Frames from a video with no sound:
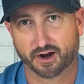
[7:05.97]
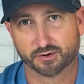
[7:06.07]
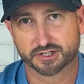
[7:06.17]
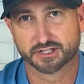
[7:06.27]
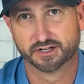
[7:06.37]

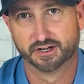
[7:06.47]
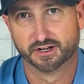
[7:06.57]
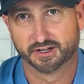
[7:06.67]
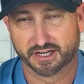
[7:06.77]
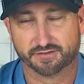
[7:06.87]
hours,
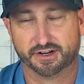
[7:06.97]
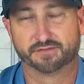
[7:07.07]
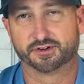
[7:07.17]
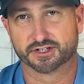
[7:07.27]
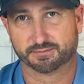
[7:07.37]
even
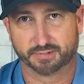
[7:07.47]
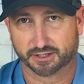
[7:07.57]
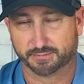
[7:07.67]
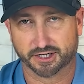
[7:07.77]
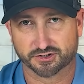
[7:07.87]
if there's a
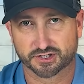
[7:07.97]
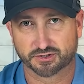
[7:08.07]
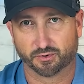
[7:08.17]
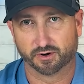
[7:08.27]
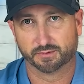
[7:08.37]
big major
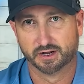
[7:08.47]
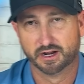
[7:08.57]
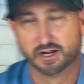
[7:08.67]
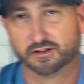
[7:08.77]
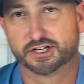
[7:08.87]
storm,
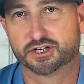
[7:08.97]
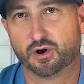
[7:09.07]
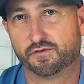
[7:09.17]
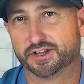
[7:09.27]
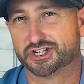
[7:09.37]
let's
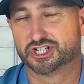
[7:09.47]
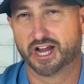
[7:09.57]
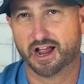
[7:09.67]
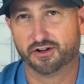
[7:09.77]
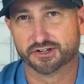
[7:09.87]
go over the
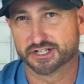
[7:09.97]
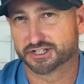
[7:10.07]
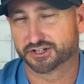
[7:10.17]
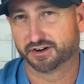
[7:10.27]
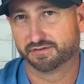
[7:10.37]
challenges
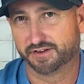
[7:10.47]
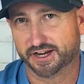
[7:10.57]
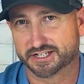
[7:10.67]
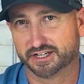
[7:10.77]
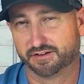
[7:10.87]
that you're gonna
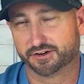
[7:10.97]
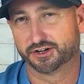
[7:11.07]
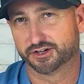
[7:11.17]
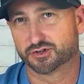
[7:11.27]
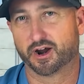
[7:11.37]
face if you're
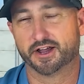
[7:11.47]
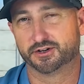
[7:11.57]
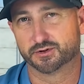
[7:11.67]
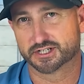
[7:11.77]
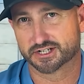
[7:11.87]
gonna try and
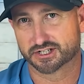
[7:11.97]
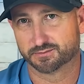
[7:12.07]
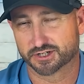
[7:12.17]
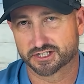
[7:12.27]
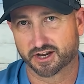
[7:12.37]
do a
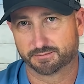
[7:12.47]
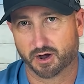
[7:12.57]
system just like